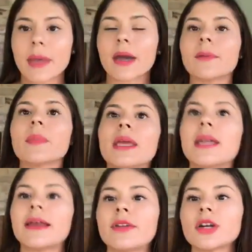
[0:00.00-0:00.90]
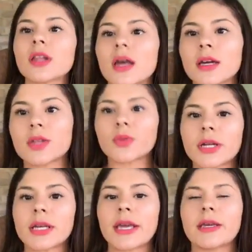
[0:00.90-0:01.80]
I'm back. 11 o'clock in the
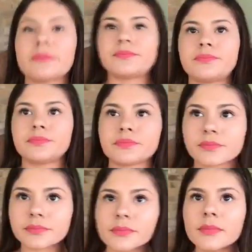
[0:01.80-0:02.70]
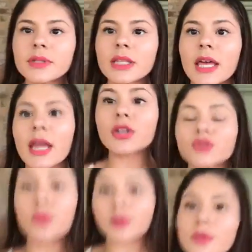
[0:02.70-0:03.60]
morning came, and I
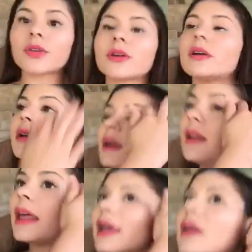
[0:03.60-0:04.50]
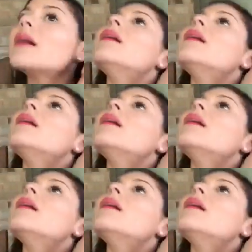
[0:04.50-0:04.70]
told my brother, like,